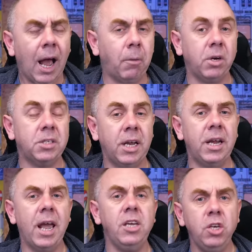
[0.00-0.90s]
I want to say
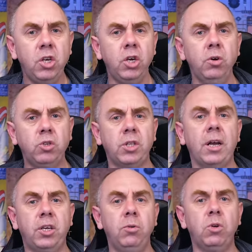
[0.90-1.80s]
a huge
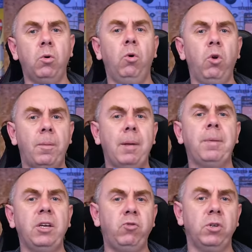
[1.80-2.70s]
thank you to all of my
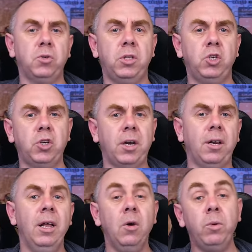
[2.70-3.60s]
Patreons on this
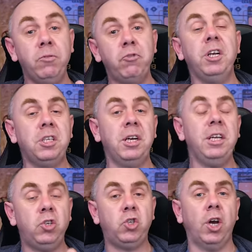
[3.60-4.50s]
channel. We
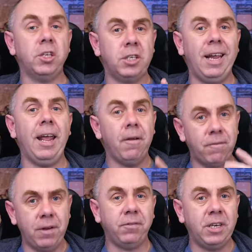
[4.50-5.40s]
recently just hit
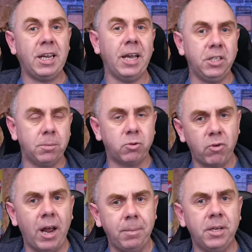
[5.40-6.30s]
50k
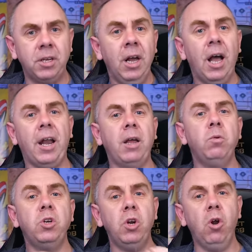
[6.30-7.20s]
subscribers, and I
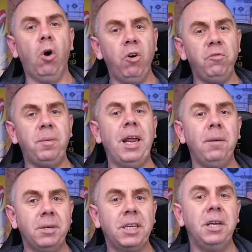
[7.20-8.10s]
would not have been
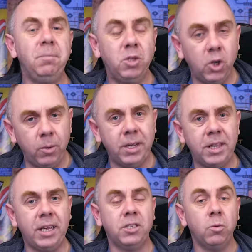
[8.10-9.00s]
able to keep doing
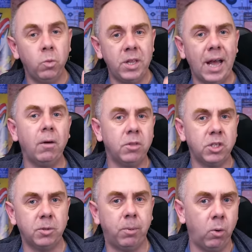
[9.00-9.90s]
this without the
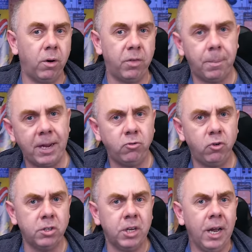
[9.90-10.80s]
support of the
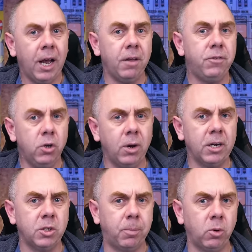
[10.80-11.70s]
Patreons, and if you'd like
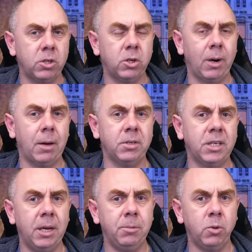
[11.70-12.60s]
to support us to allow us to
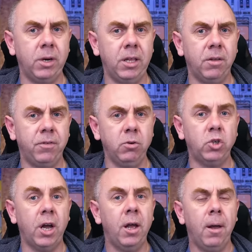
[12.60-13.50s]
keep doing it in the
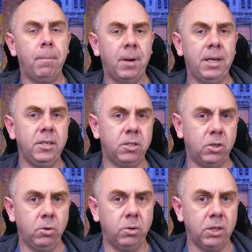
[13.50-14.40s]
future, please
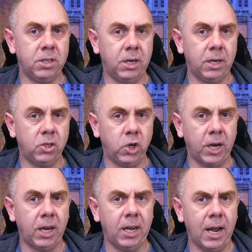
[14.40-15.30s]
do consider
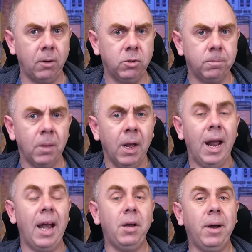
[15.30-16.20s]
checking it out.
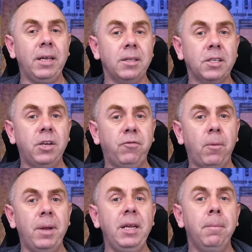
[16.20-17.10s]
Anyway, that's it
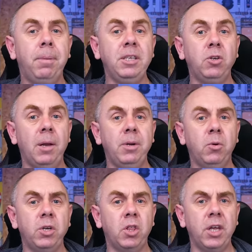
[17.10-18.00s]
from me. Please do let me know
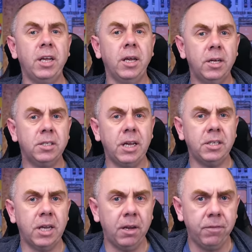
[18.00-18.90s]
what you think. Stay
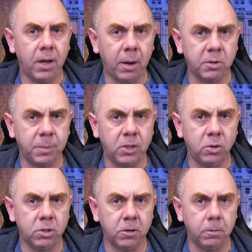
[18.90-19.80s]
safe. I will speak to
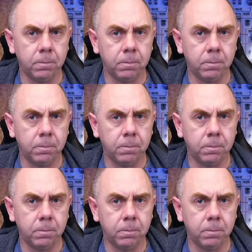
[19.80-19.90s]
you soon.